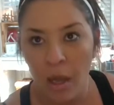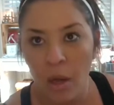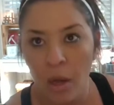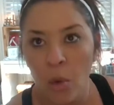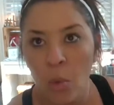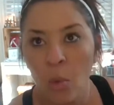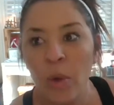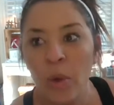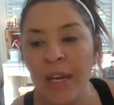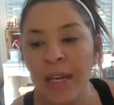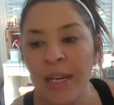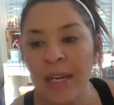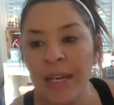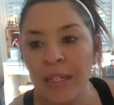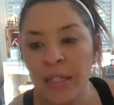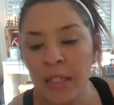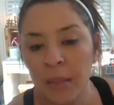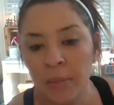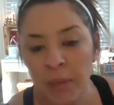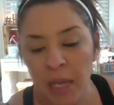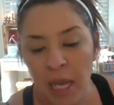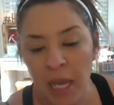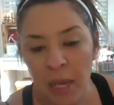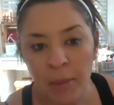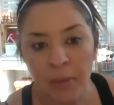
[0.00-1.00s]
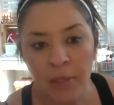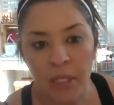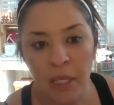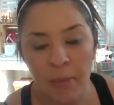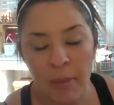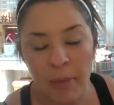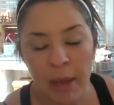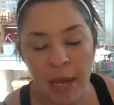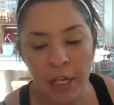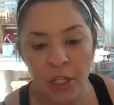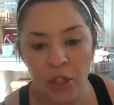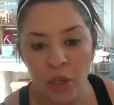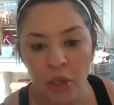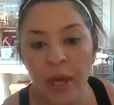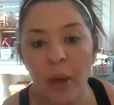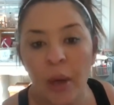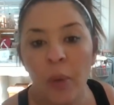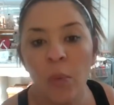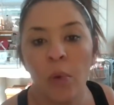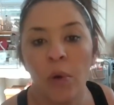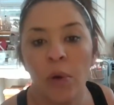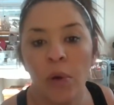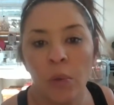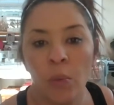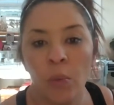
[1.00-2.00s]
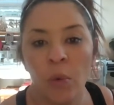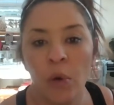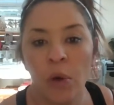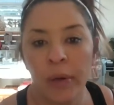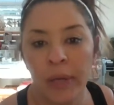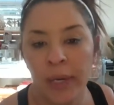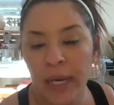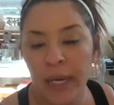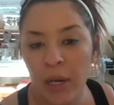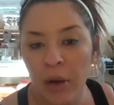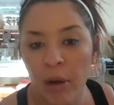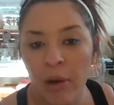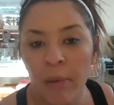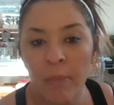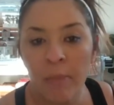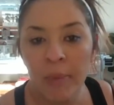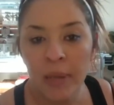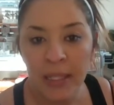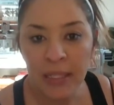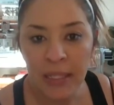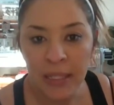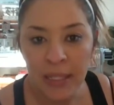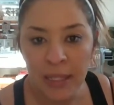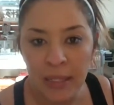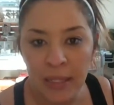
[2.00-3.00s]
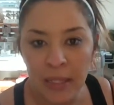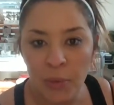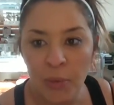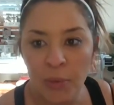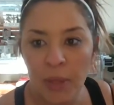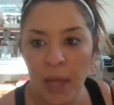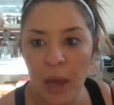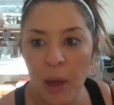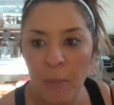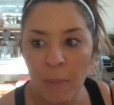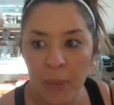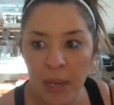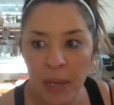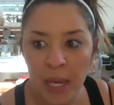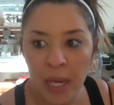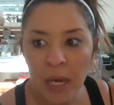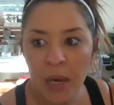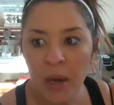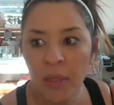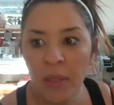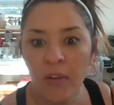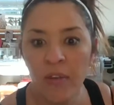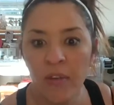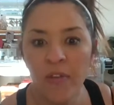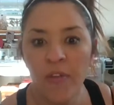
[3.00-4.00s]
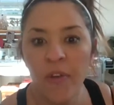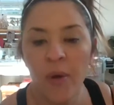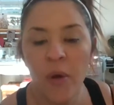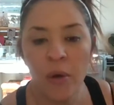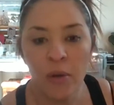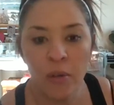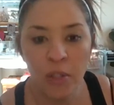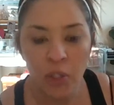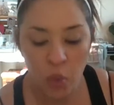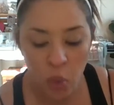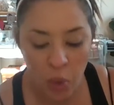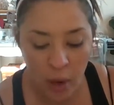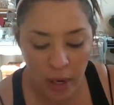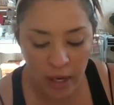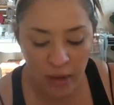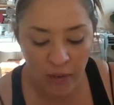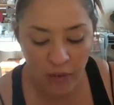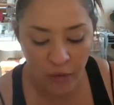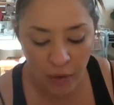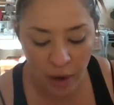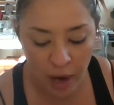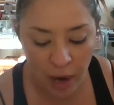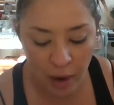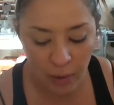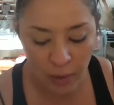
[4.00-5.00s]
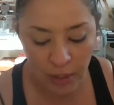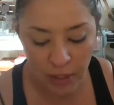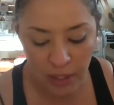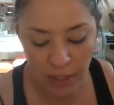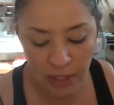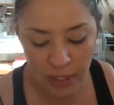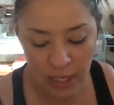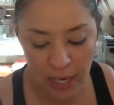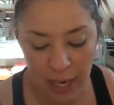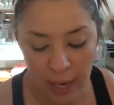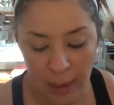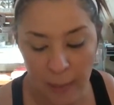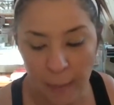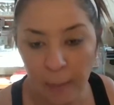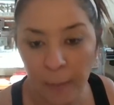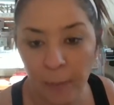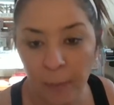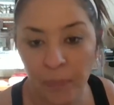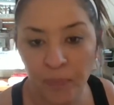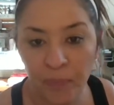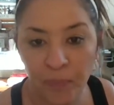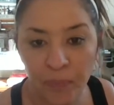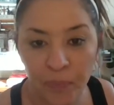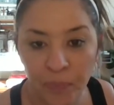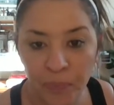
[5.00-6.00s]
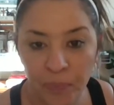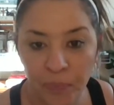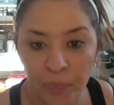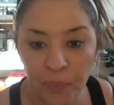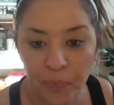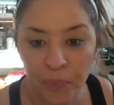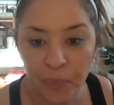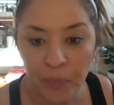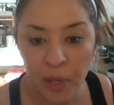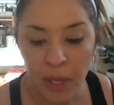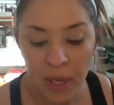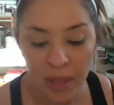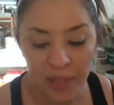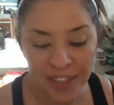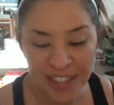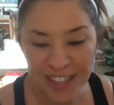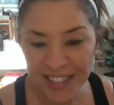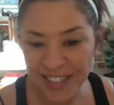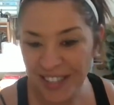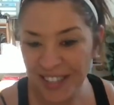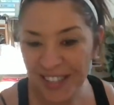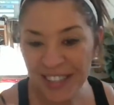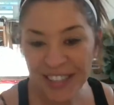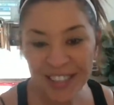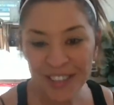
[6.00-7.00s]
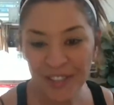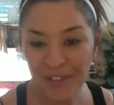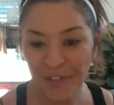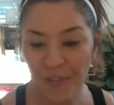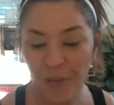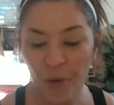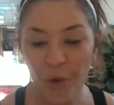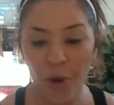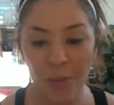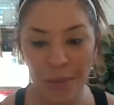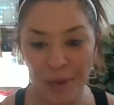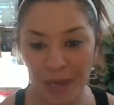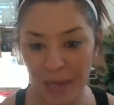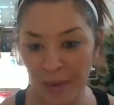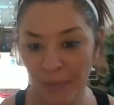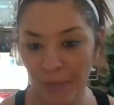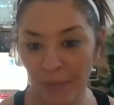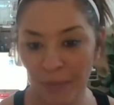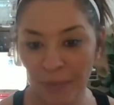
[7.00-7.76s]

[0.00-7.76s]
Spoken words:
We need to be able to make sure that we're working our business without being on the phone 24 hours a day. This does it for me.